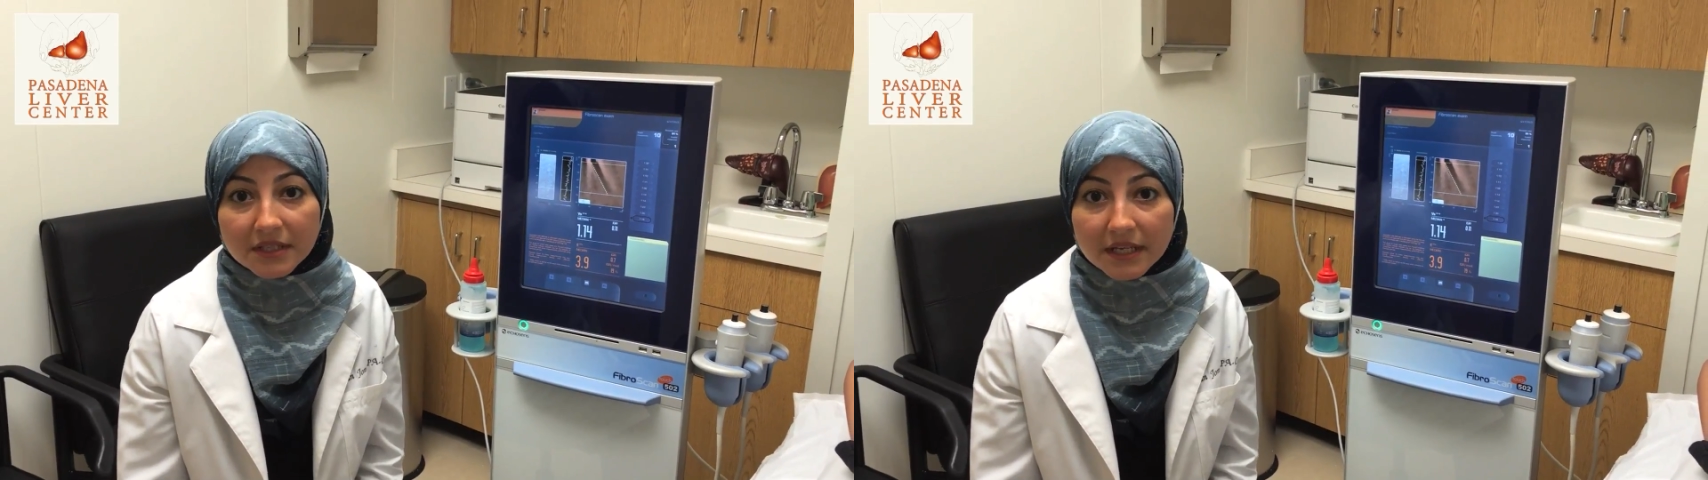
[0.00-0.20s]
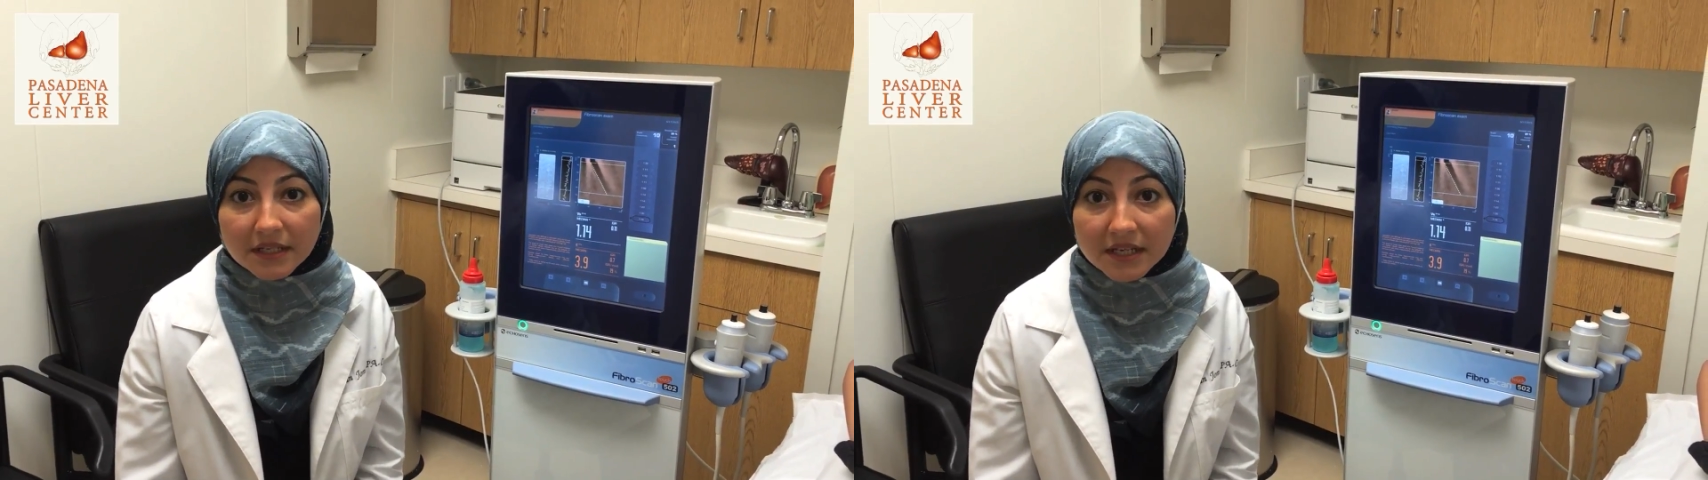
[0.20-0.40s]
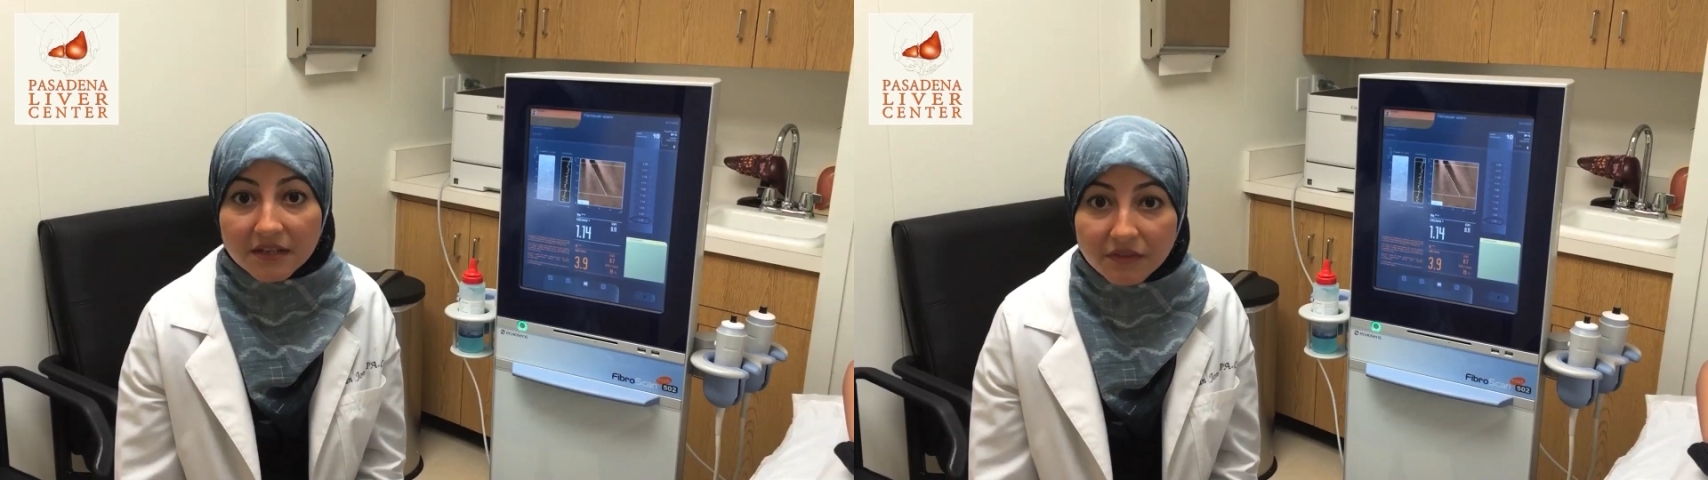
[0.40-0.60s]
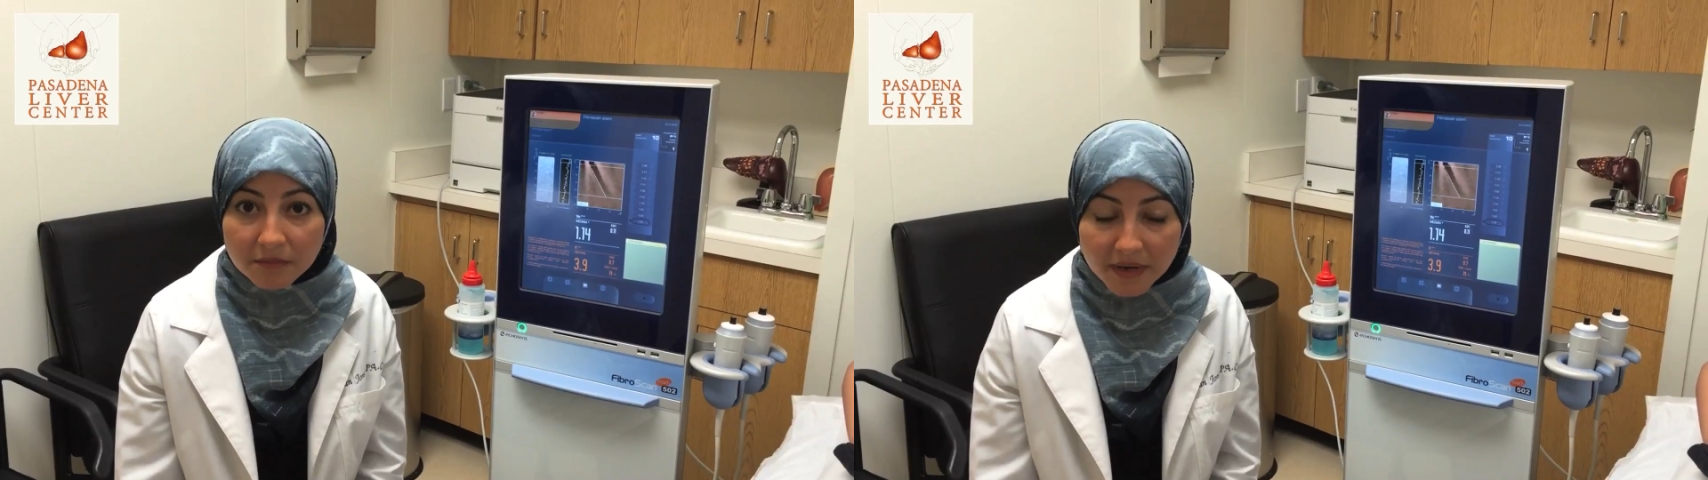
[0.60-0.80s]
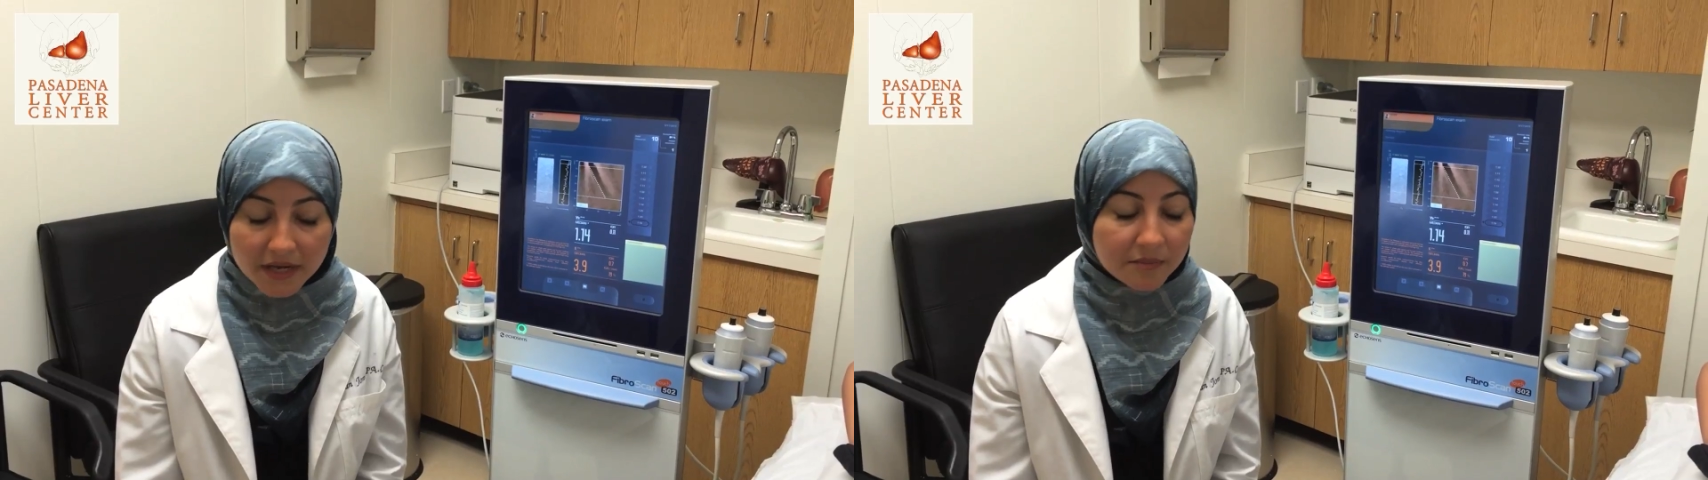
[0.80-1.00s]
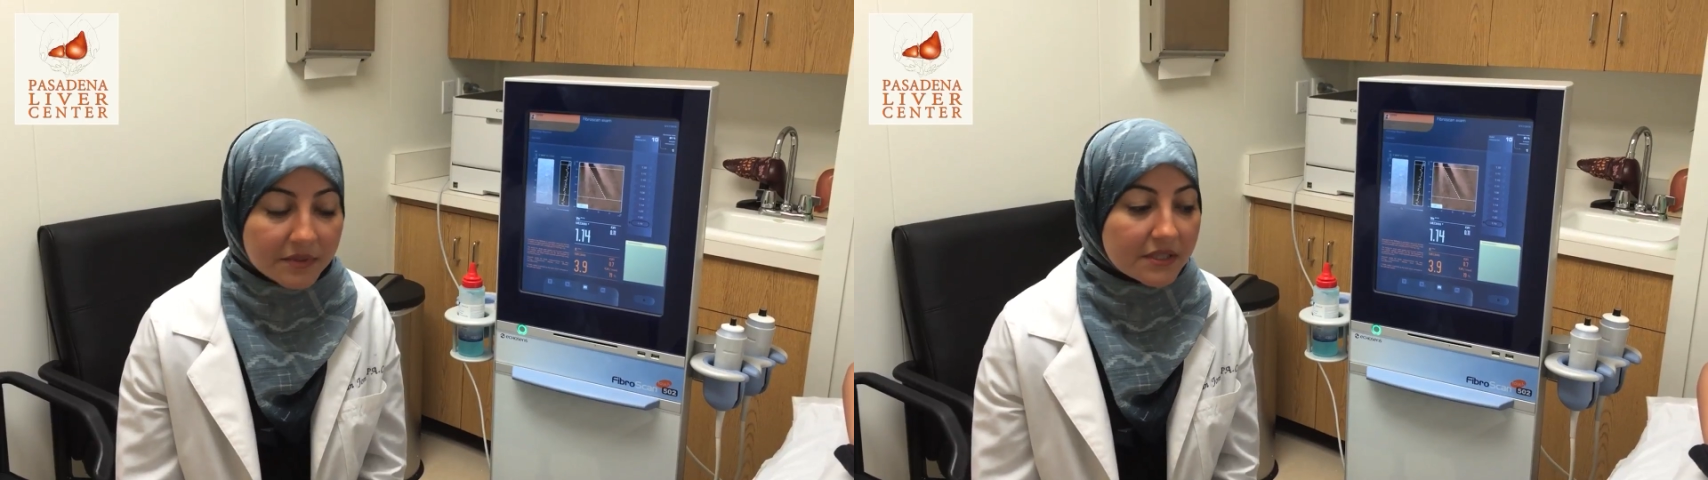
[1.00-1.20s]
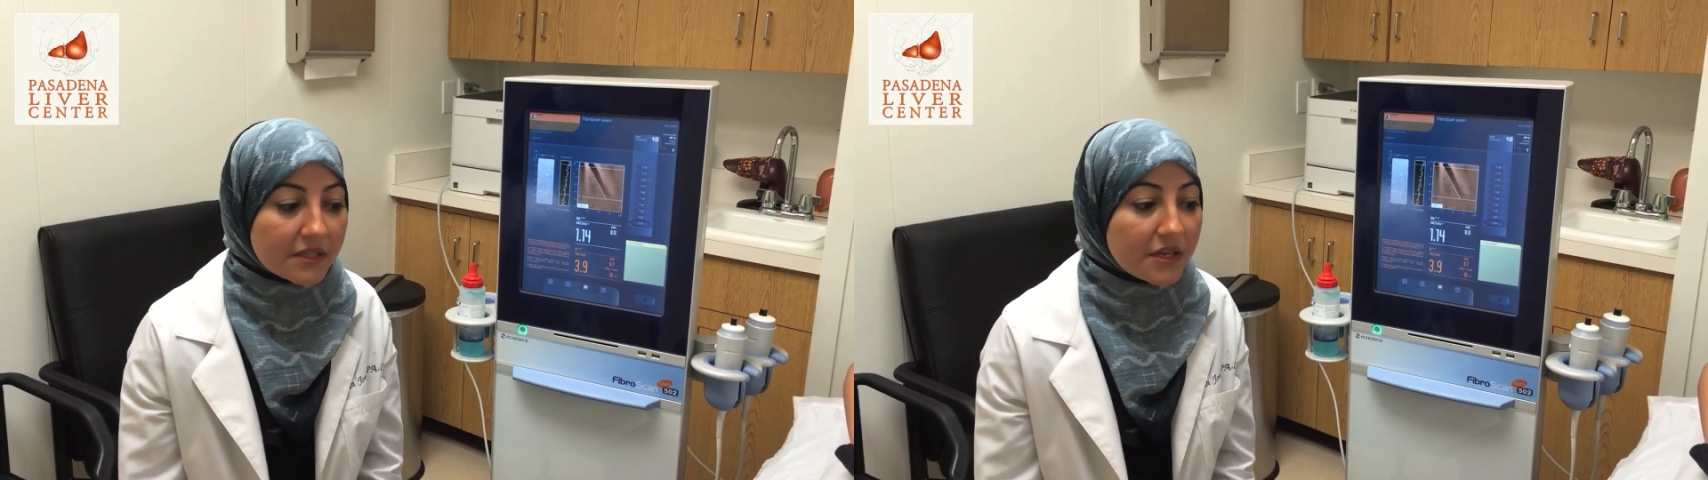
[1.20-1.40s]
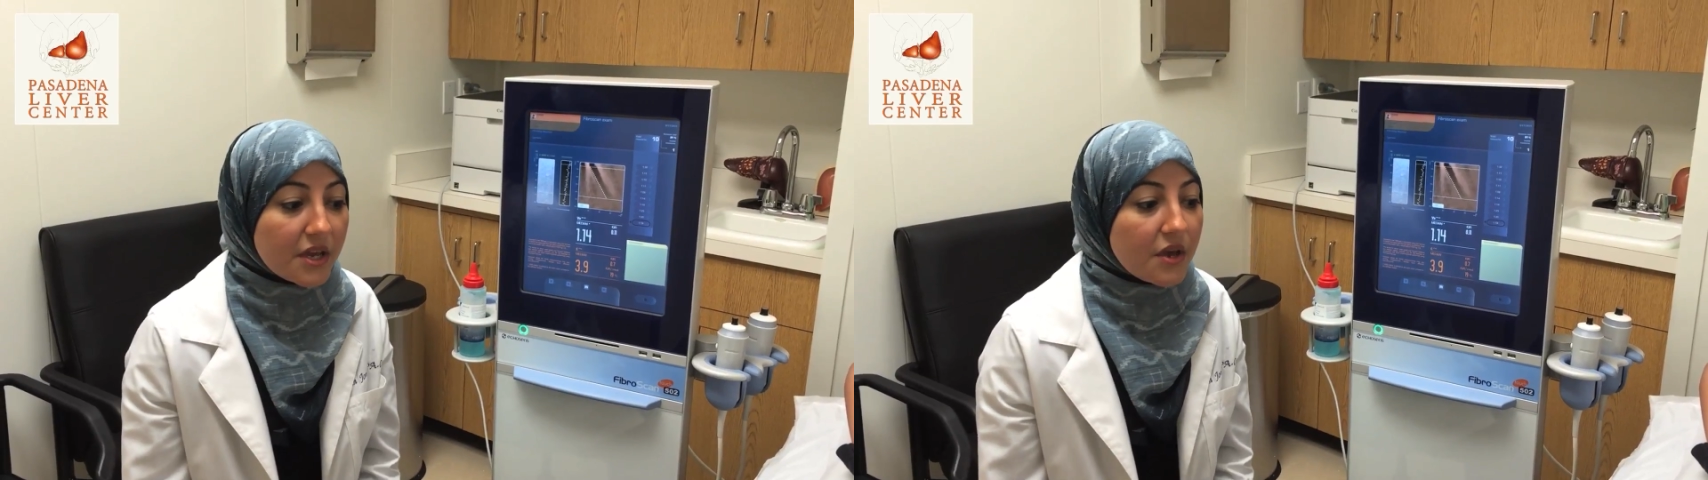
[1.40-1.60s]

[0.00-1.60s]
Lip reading: than a liver biopsy.